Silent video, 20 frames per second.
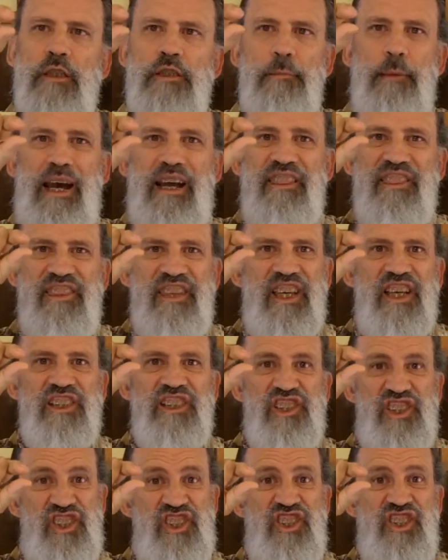It's about
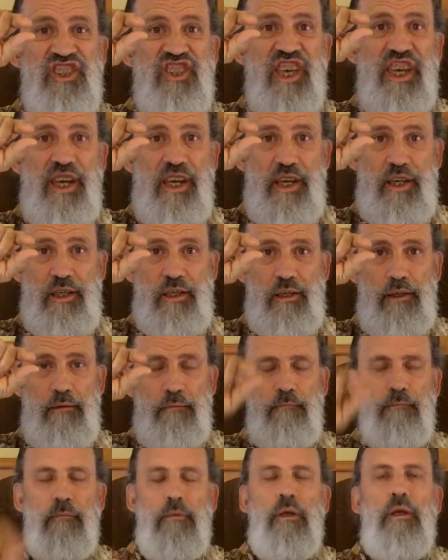this thick,
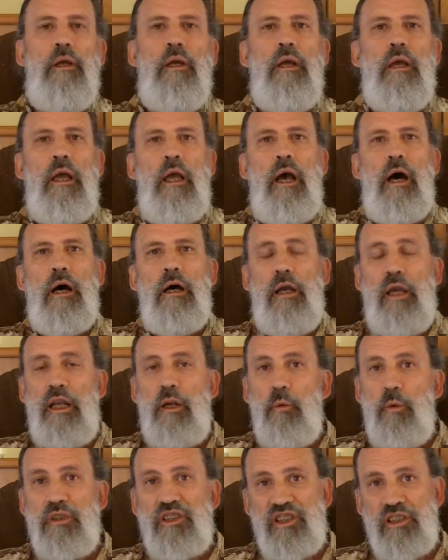uh,
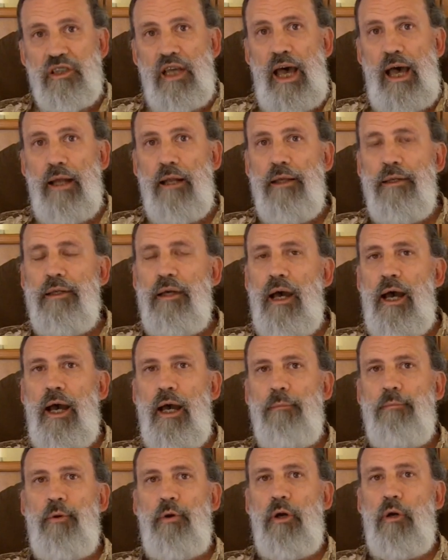and it was solid
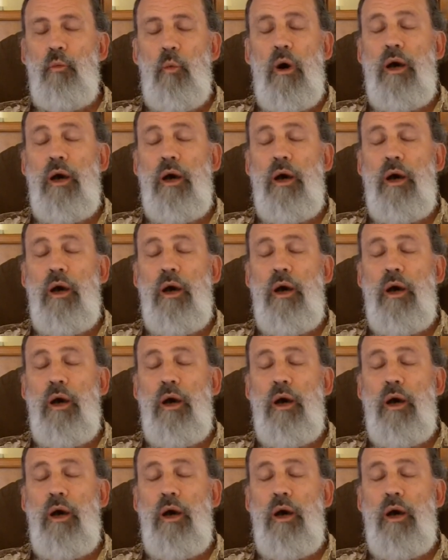copper.